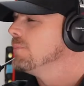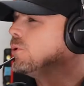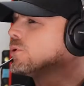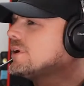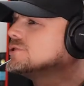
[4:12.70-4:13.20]

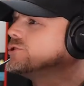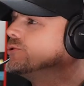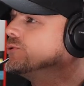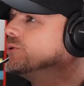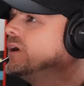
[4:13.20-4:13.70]
more
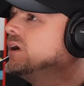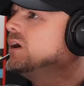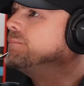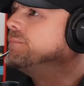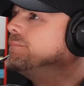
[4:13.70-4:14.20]
into
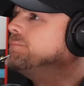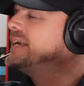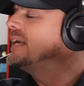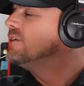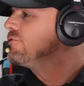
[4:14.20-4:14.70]

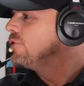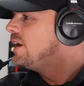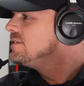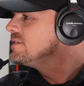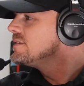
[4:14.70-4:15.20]
making
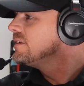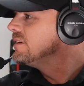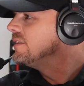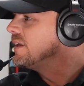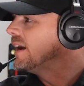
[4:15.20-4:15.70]
friends
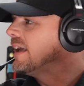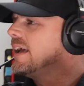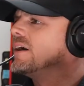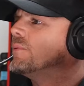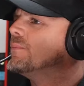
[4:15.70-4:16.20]
than I
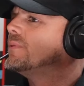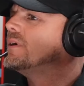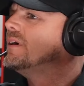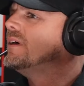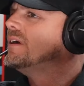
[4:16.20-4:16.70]
am
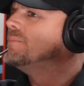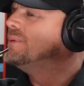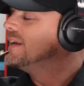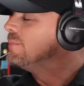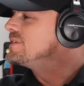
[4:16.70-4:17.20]

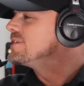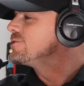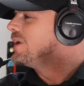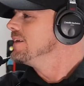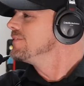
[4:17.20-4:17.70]
being a
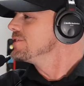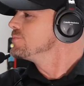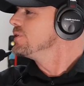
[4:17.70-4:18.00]
businessman. Let's put